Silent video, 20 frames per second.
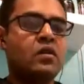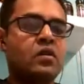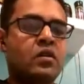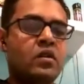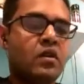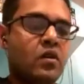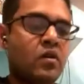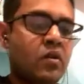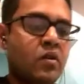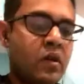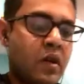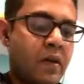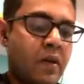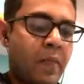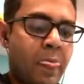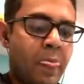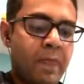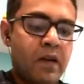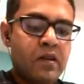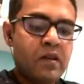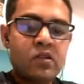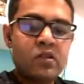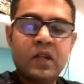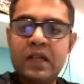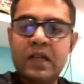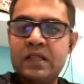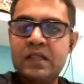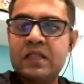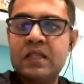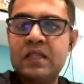Okay. So
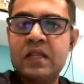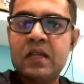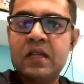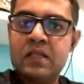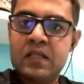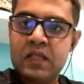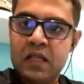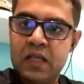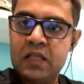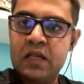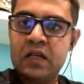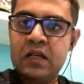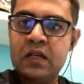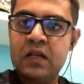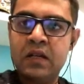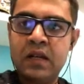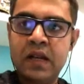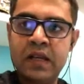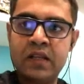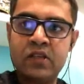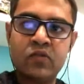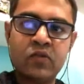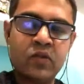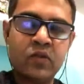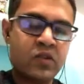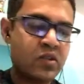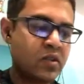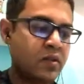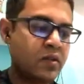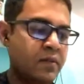let's see the next
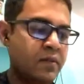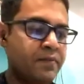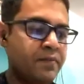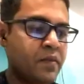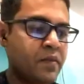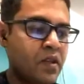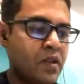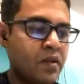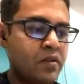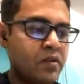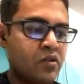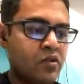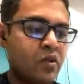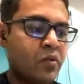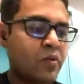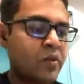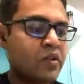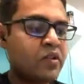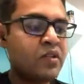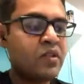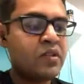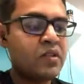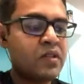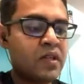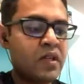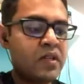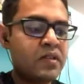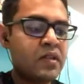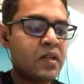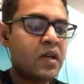question. So the question
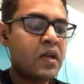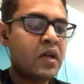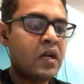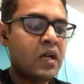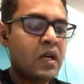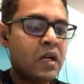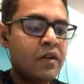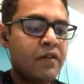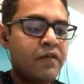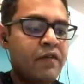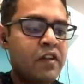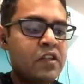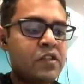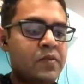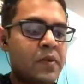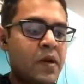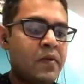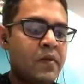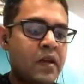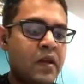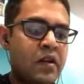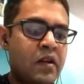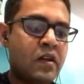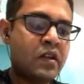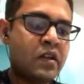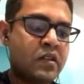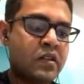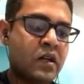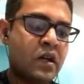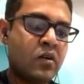says difference between a
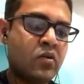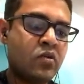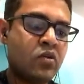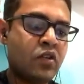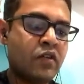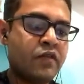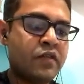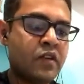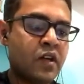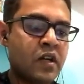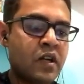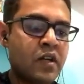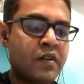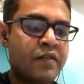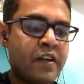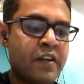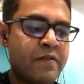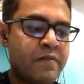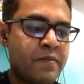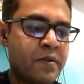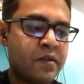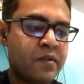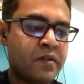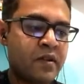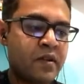discount of 35%